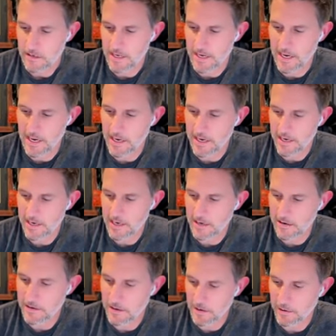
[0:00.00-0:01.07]
Yeah,
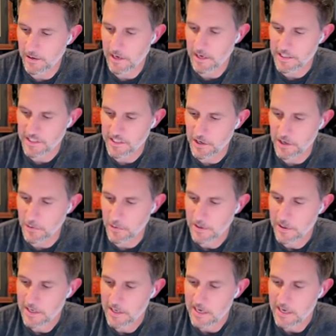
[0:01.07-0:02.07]
yeah. Okay, so